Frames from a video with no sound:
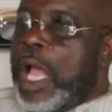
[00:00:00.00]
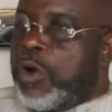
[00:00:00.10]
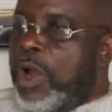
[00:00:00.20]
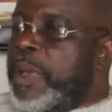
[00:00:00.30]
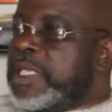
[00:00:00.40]

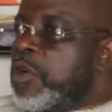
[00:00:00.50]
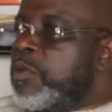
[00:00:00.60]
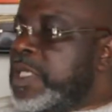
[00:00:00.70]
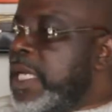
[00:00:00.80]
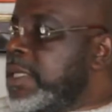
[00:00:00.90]
Economic
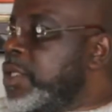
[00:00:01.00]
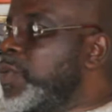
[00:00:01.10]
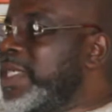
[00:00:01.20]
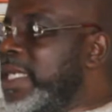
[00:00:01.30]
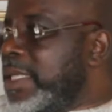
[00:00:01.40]
circumstances
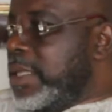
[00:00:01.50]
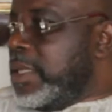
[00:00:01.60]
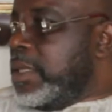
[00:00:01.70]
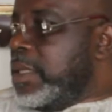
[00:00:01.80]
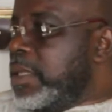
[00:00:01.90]
will change.